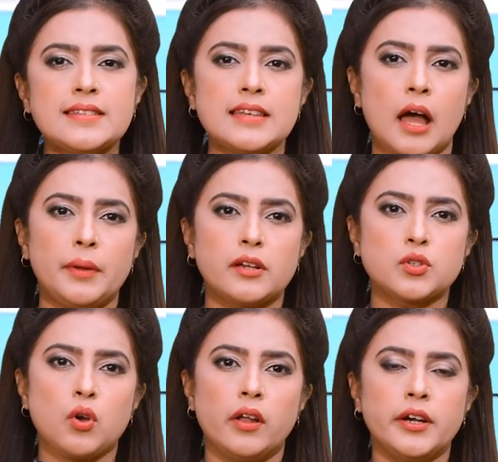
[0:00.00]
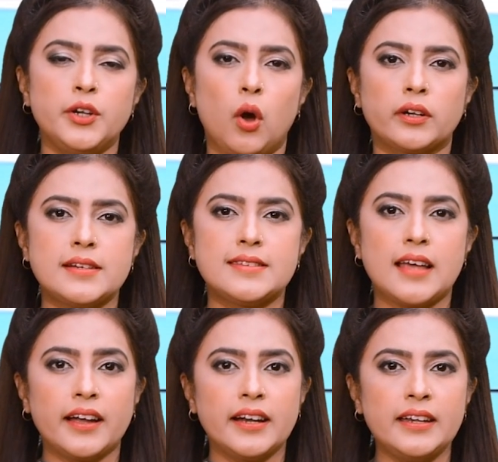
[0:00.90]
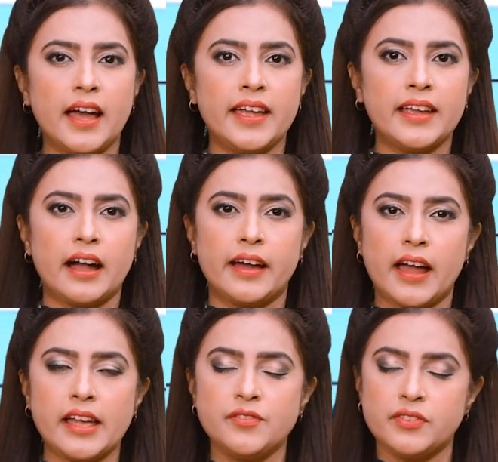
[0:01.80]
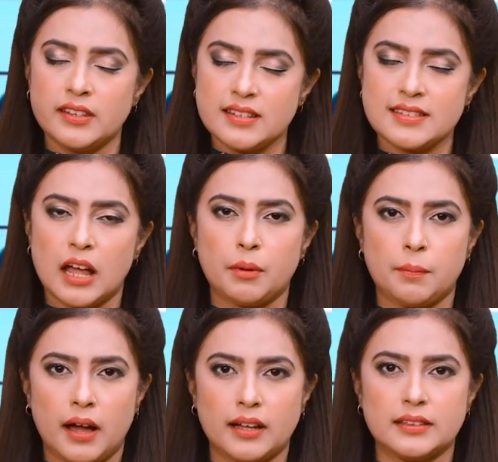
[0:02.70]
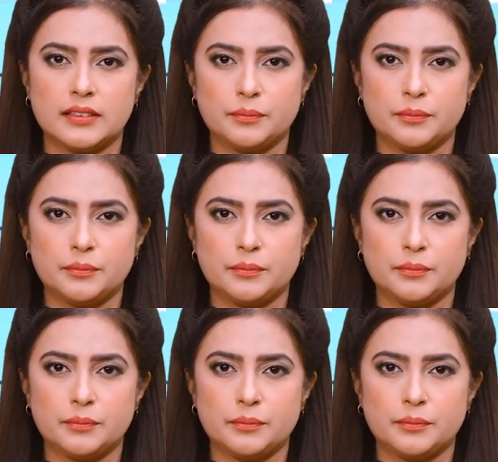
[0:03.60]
Islamic scholar Dr. Zakir Naik arrives in Islamabad.